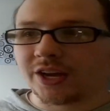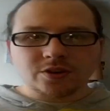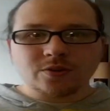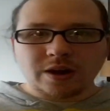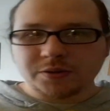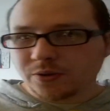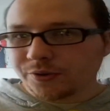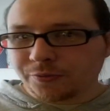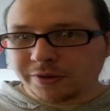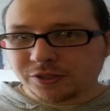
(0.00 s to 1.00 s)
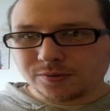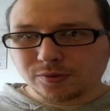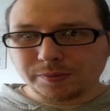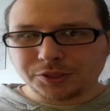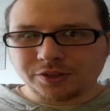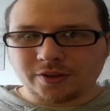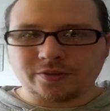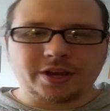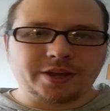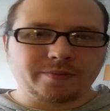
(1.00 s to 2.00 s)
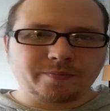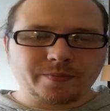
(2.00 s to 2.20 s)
So I was going through my subscription the other day,